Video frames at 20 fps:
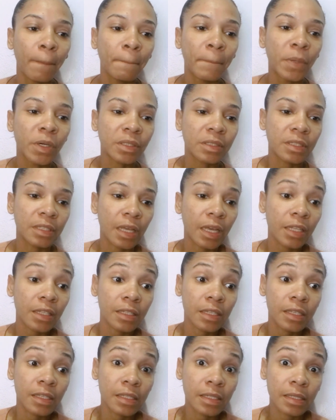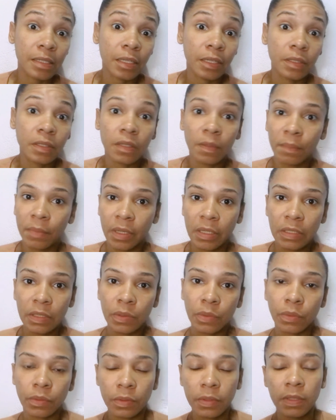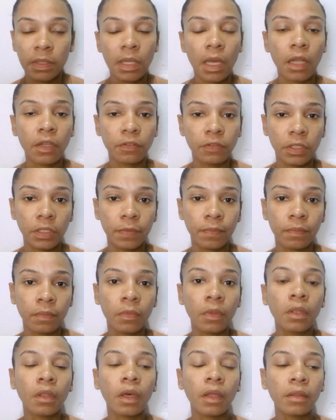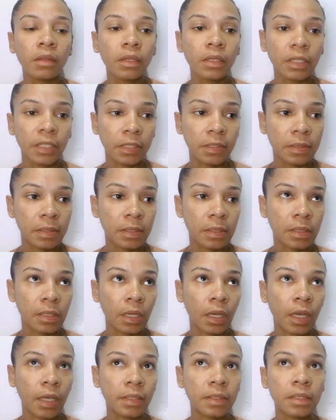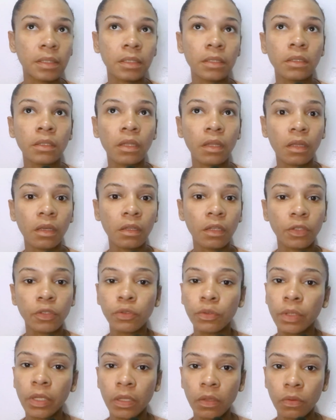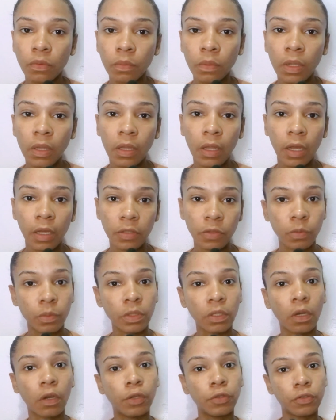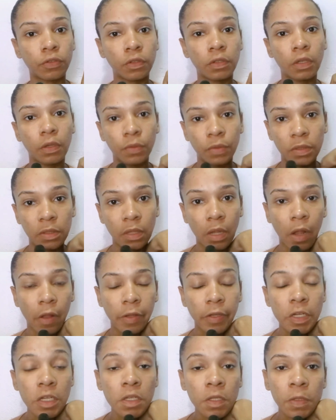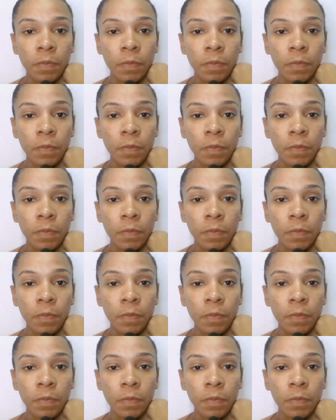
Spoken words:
but that is like somebody's whole salary. Nonetheless, I still think that you can do a lot with $100,000.